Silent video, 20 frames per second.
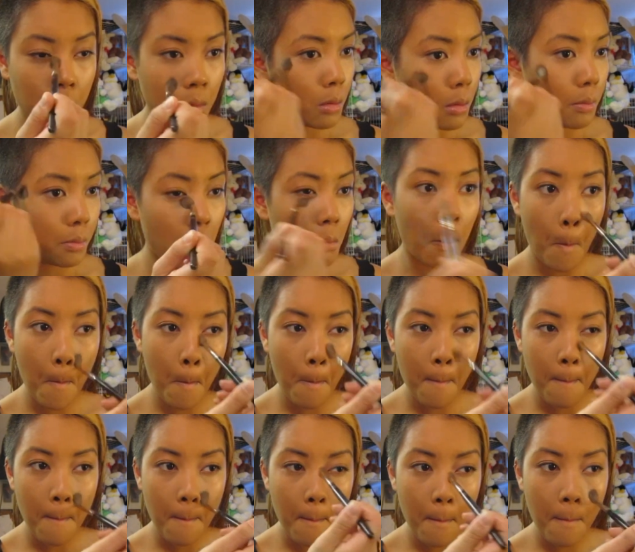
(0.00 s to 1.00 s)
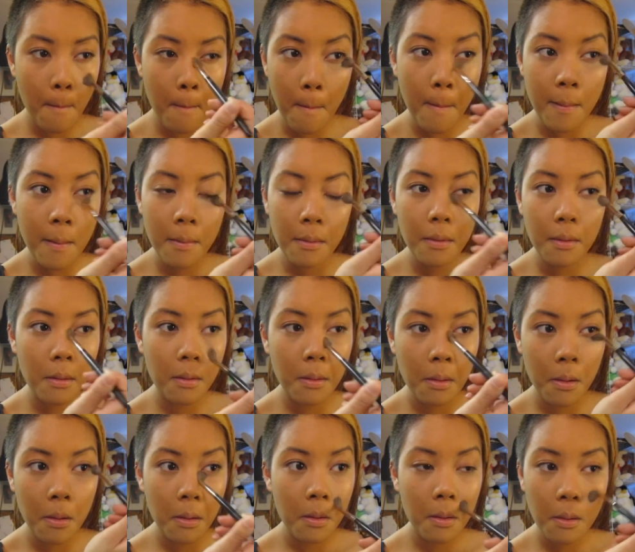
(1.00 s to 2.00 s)

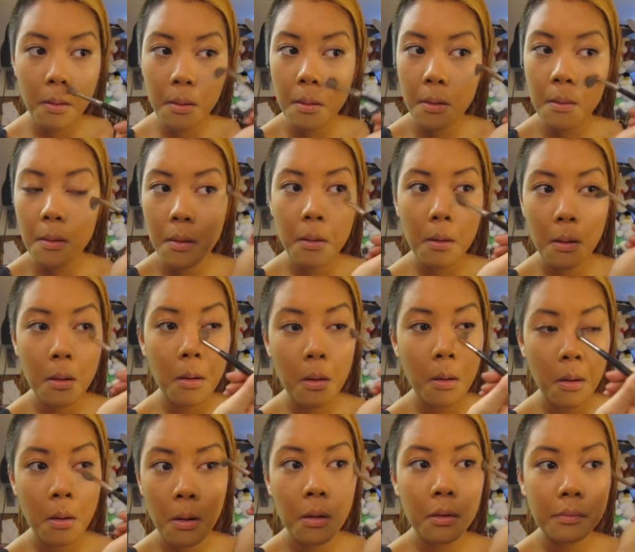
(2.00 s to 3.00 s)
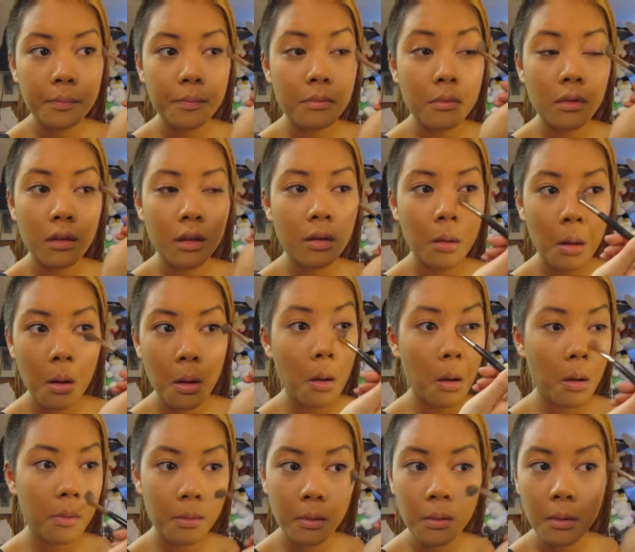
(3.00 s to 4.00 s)

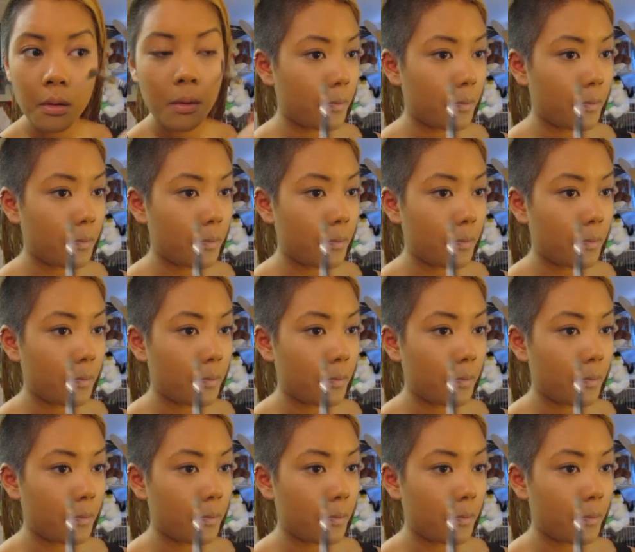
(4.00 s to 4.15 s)
Nothing is said.